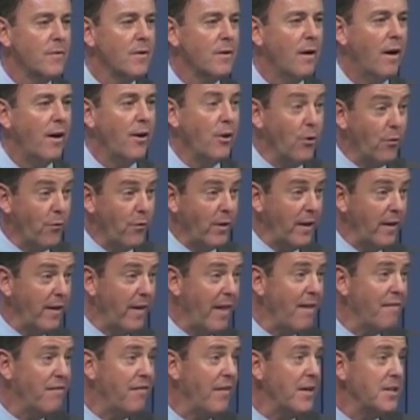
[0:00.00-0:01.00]
Are you really
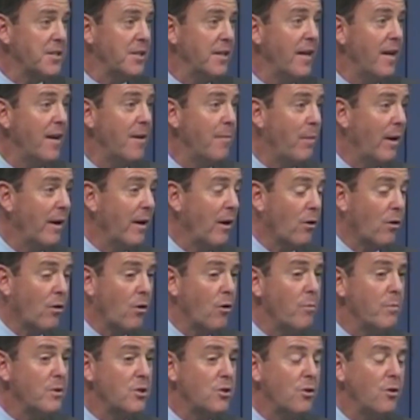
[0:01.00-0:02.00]
that fascinated by your
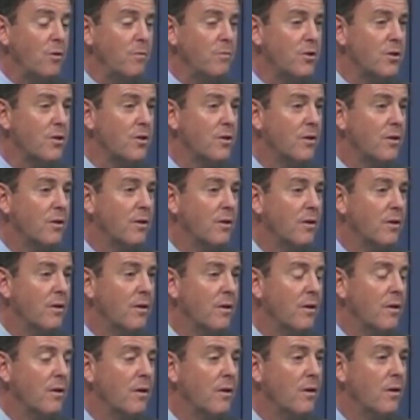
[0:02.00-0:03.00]
chromosomes?
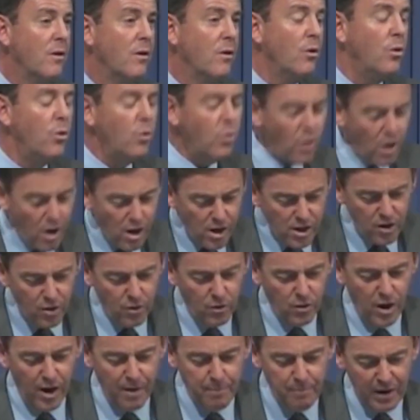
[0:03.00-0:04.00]
Who are
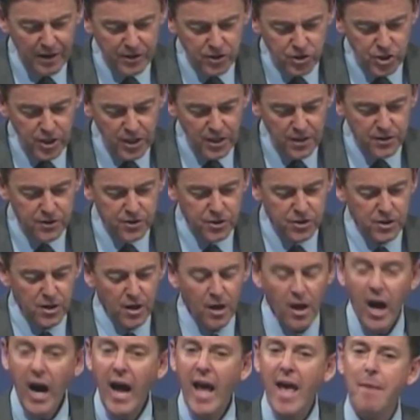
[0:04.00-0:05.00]
you? I'm my genes.
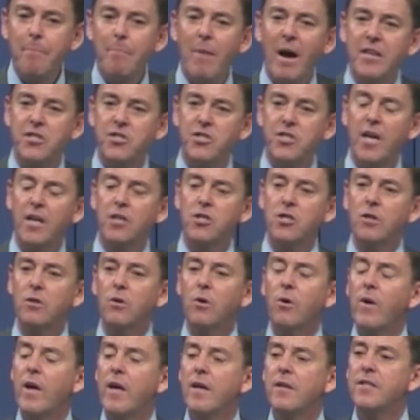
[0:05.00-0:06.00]
I am my sexual
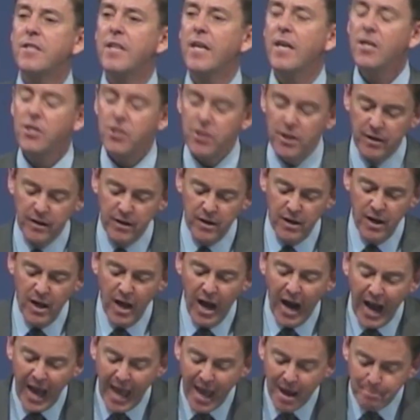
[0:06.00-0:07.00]
orientation.
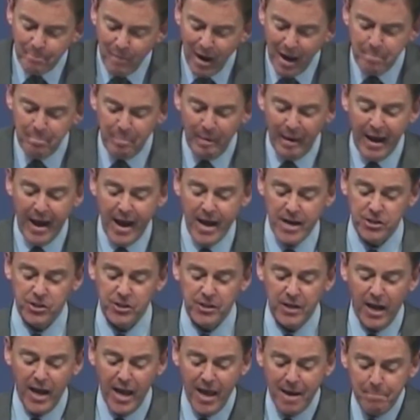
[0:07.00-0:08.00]
I am my
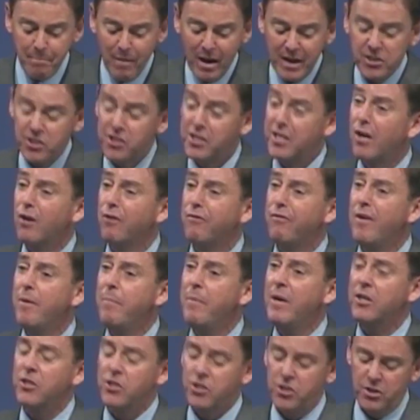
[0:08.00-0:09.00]
past. I am my self
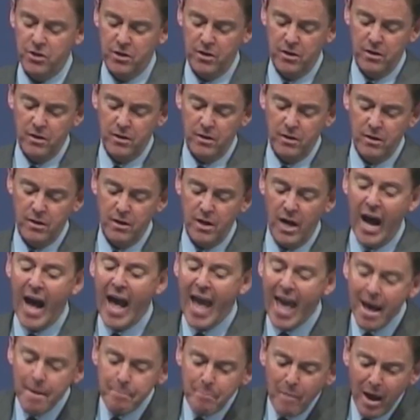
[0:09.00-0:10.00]
image.
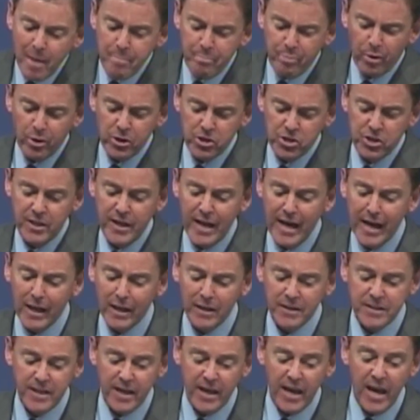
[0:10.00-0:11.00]
I am my
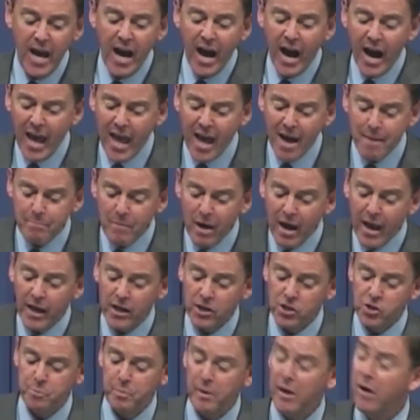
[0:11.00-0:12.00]
personality. I am my
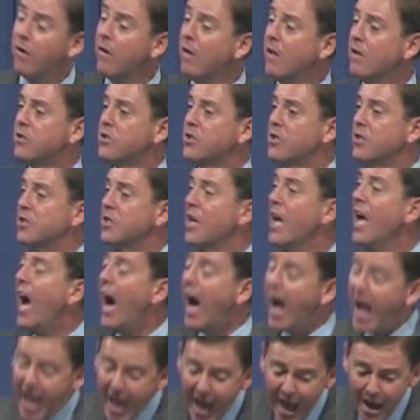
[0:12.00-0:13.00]
experiences.
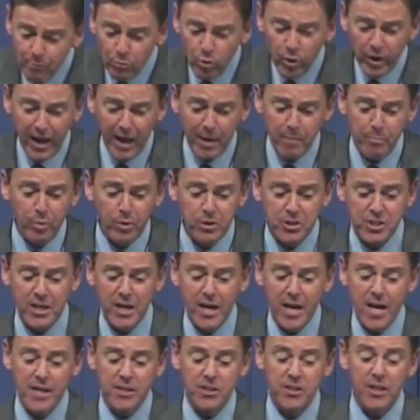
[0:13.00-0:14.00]
I am what I
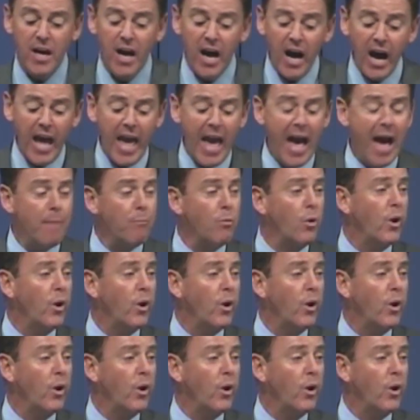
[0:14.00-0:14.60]
possess. I am